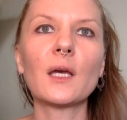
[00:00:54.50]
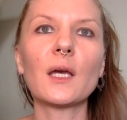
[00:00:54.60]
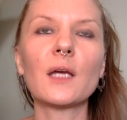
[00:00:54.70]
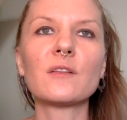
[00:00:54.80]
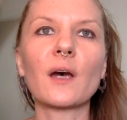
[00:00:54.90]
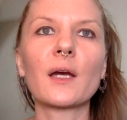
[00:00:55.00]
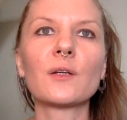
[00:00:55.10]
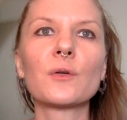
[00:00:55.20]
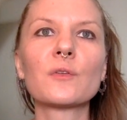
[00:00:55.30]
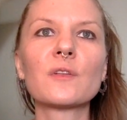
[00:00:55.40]
a
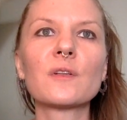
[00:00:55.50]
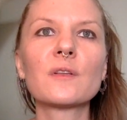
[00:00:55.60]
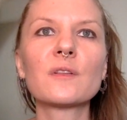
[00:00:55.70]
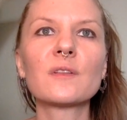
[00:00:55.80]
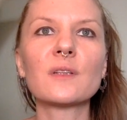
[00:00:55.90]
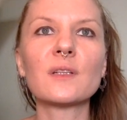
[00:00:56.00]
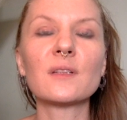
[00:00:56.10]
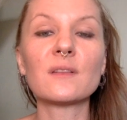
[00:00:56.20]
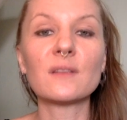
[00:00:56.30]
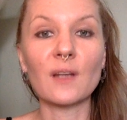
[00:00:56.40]
diagnosis
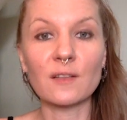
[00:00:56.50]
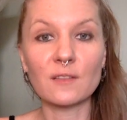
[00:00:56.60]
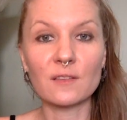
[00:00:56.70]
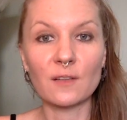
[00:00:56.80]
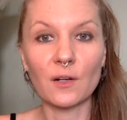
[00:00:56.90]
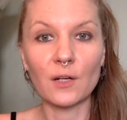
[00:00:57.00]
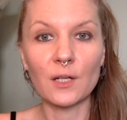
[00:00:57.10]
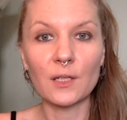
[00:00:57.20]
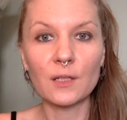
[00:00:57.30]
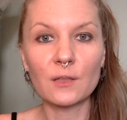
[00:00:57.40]
is
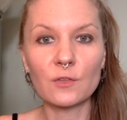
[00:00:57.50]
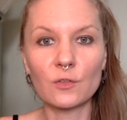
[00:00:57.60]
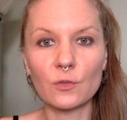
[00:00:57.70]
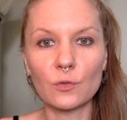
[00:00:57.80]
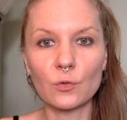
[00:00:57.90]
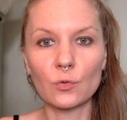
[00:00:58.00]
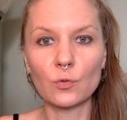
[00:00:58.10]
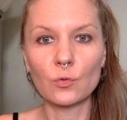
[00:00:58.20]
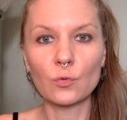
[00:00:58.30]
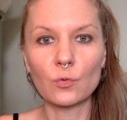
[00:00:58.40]
necessary
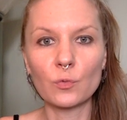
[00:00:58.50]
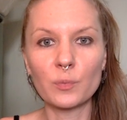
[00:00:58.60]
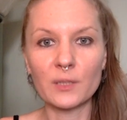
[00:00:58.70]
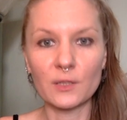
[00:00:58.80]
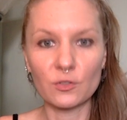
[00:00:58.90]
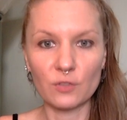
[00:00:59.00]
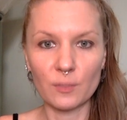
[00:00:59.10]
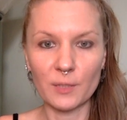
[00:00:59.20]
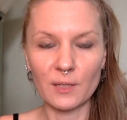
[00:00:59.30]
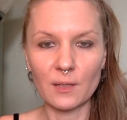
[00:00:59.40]
to begin
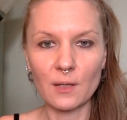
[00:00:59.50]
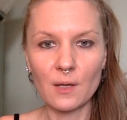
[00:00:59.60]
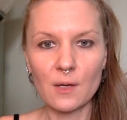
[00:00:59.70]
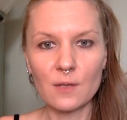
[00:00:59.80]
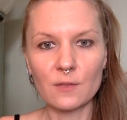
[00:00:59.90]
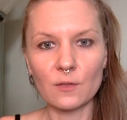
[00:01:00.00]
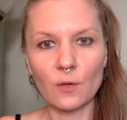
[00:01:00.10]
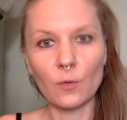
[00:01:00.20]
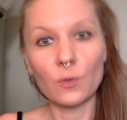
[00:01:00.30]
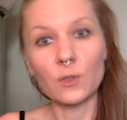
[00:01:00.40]
treatment.
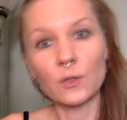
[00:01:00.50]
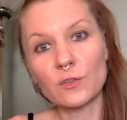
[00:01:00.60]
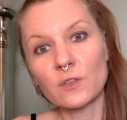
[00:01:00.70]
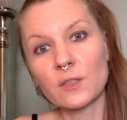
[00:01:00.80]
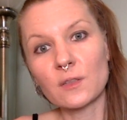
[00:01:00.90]
So when you go see a